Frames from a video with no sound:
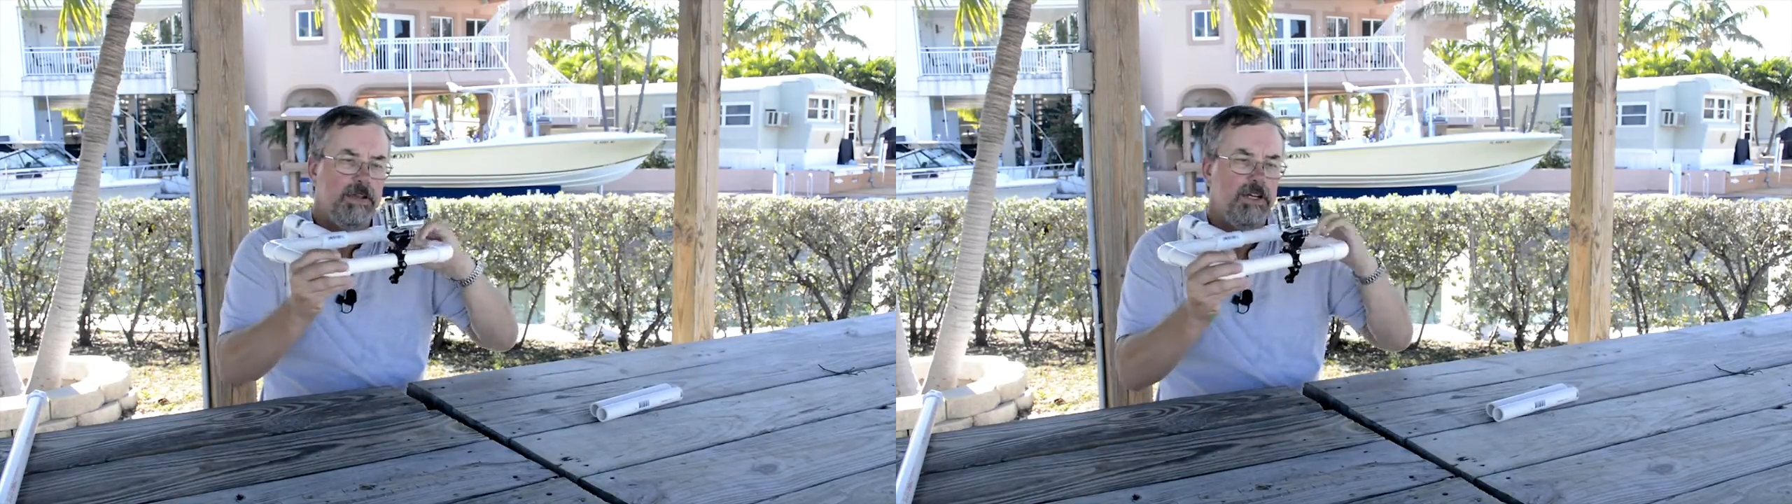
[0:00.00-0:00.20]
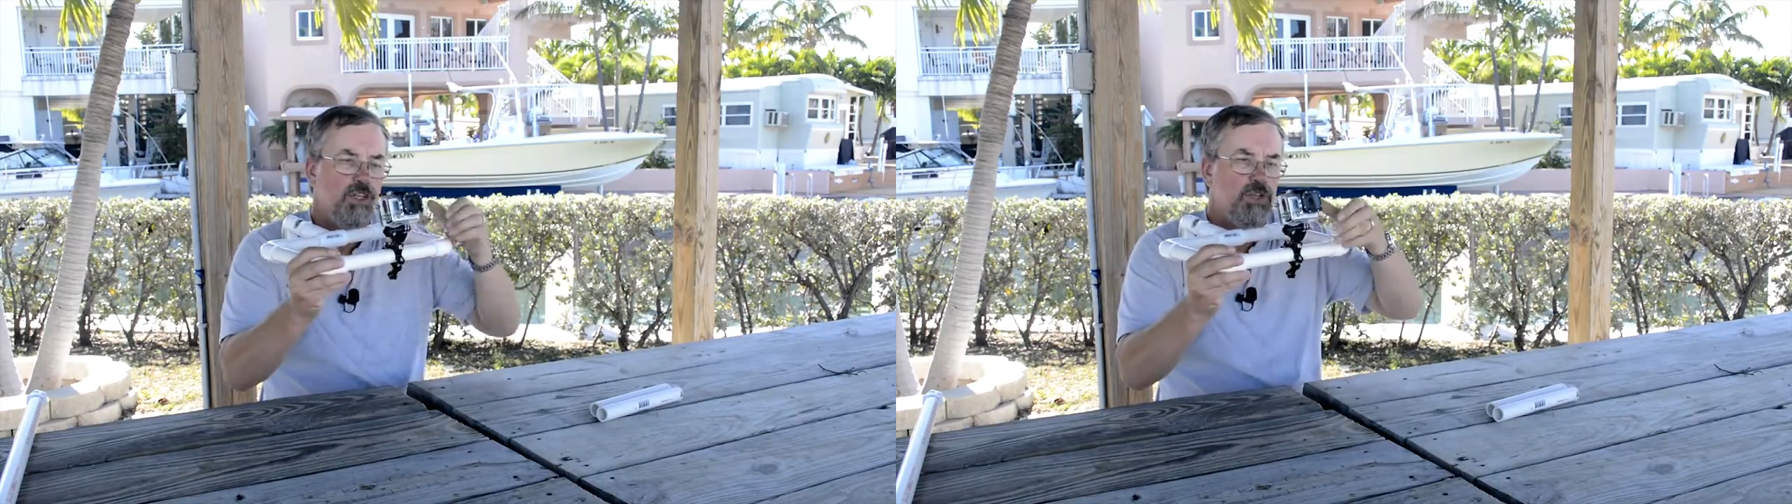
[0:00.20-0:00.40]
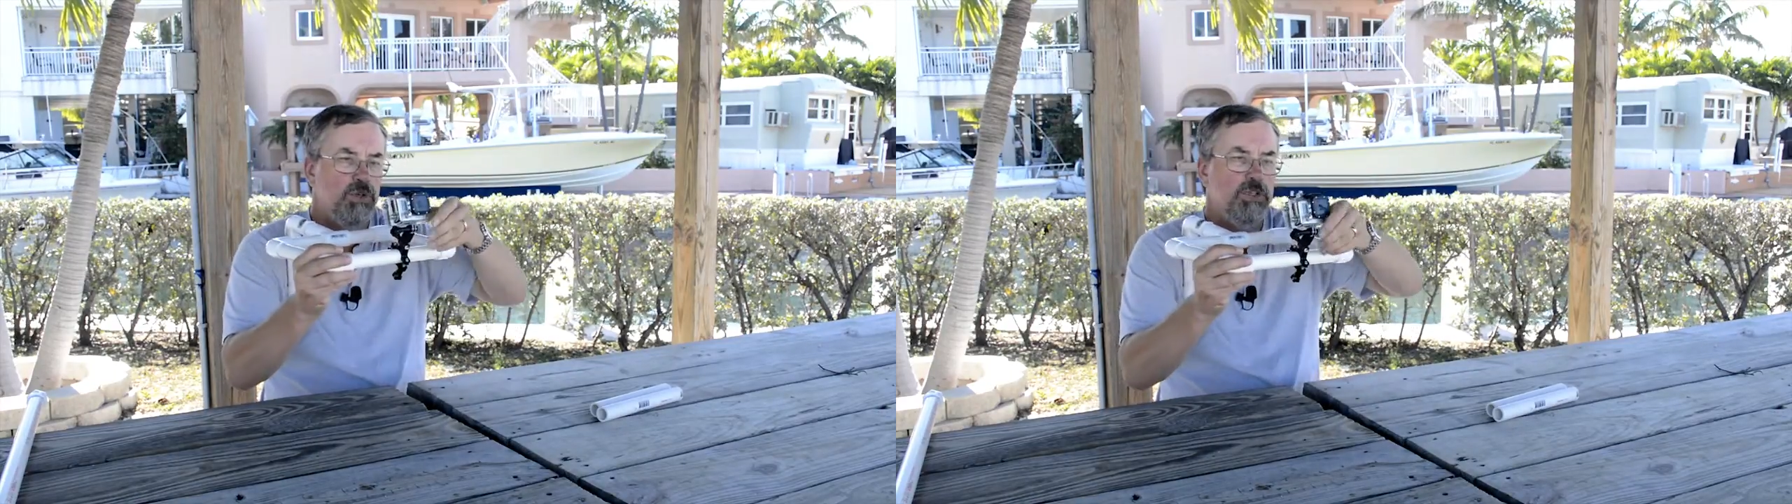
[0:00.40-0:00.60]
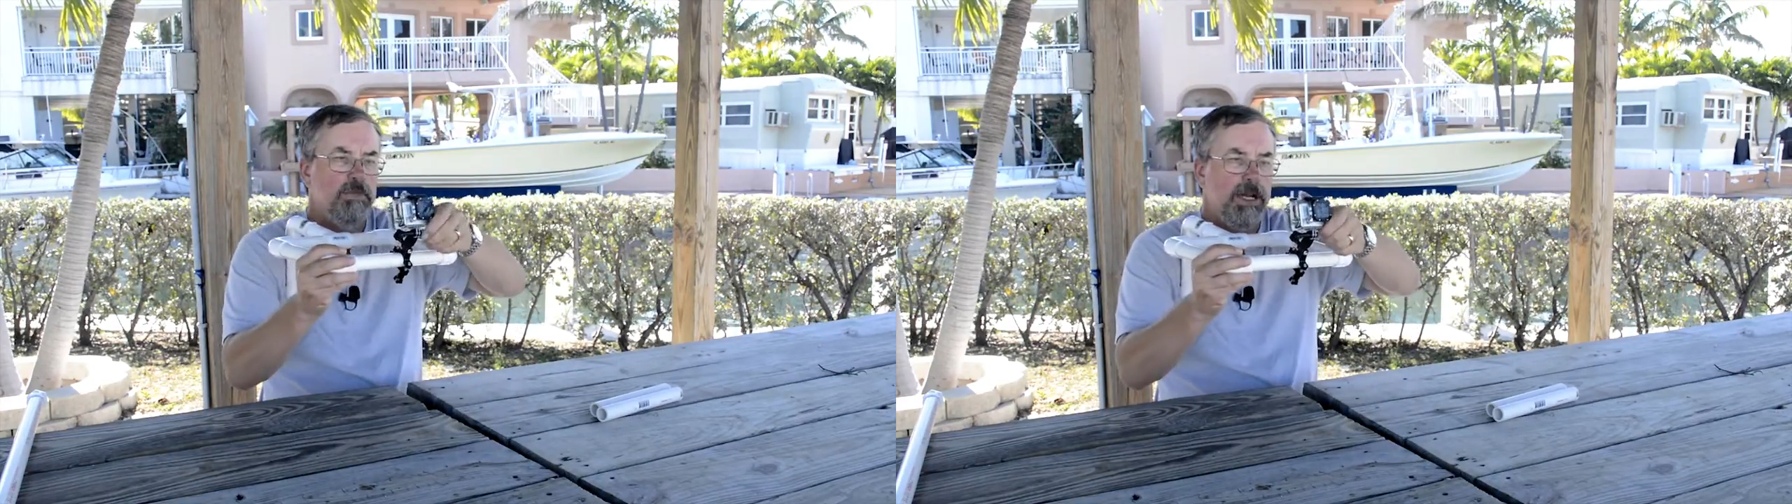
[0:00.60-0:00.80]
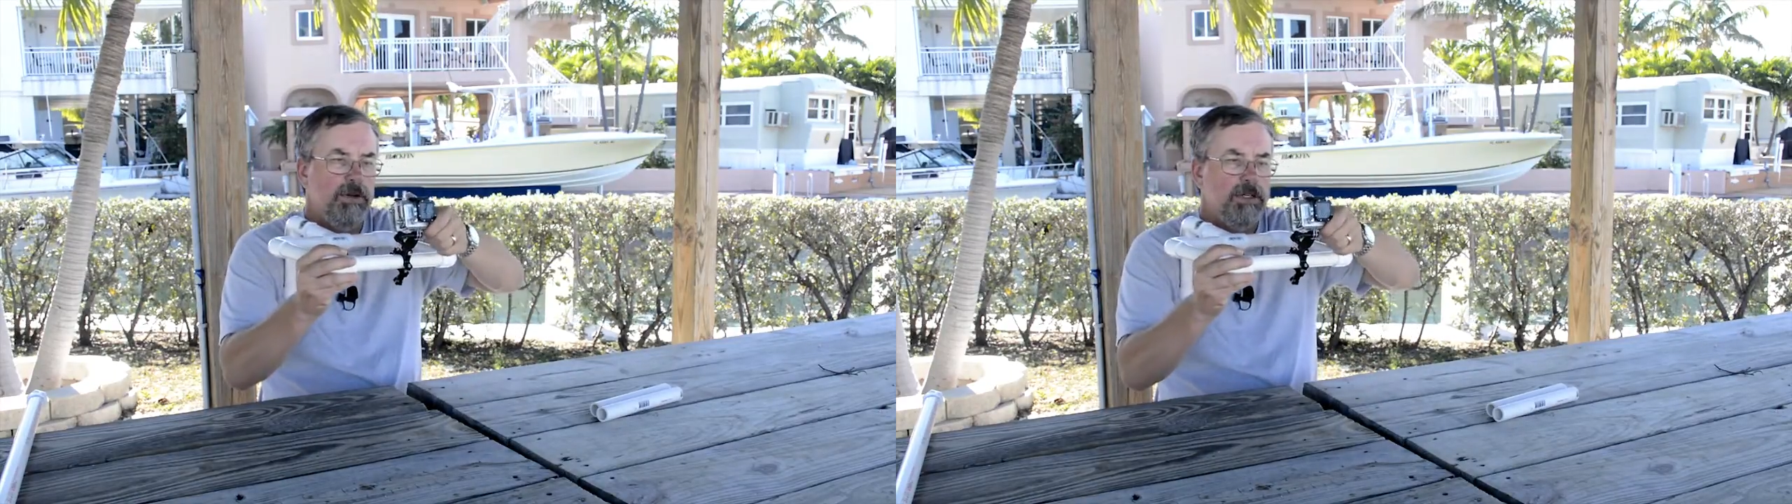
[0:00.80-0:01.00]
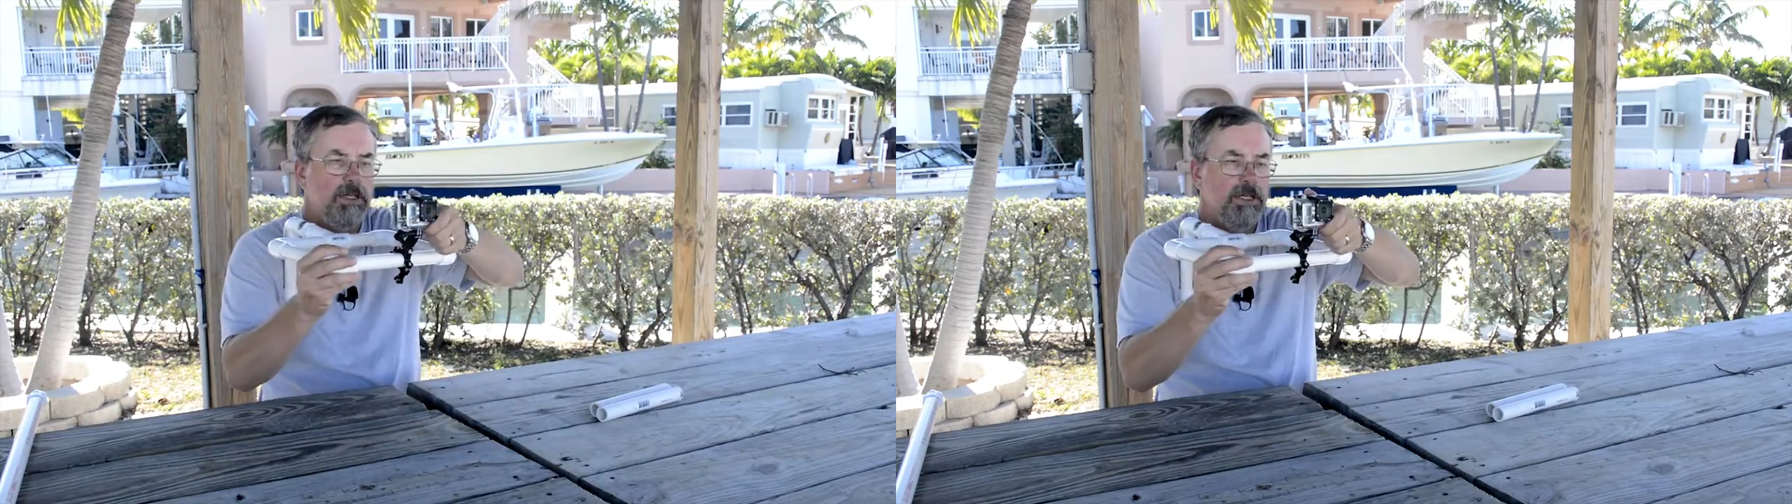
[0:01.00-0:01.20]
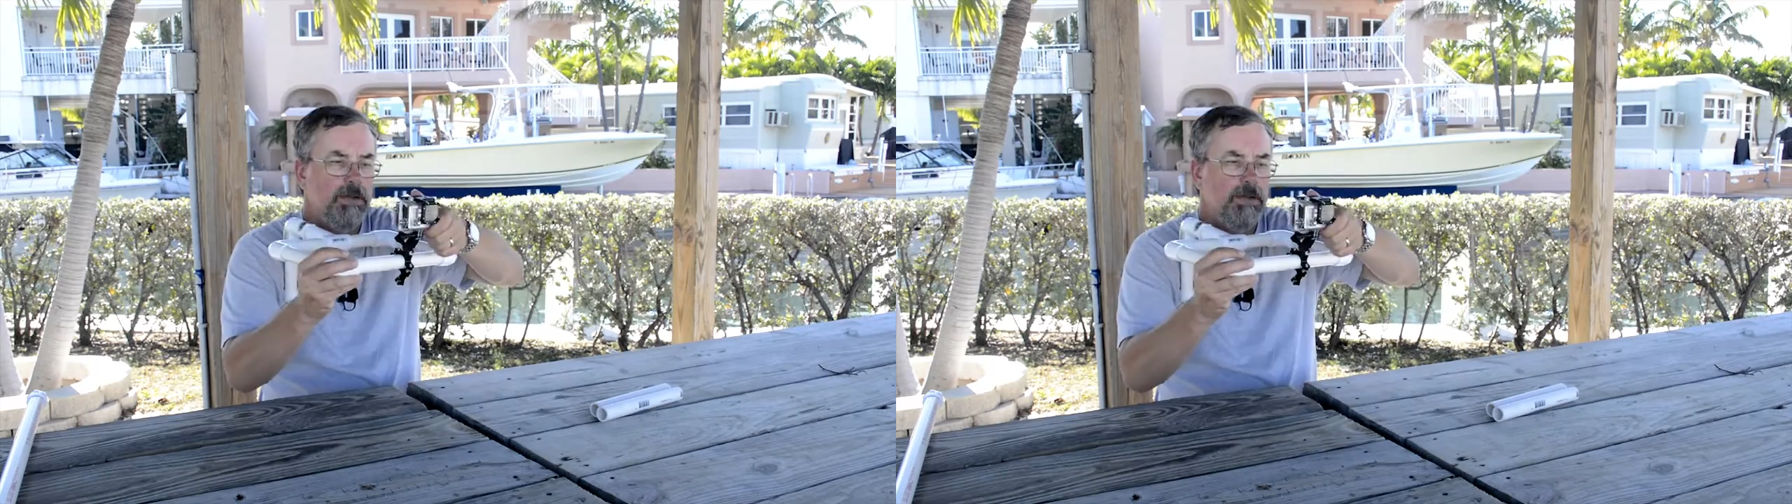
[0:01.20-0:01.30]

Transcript: got a shoulder mount,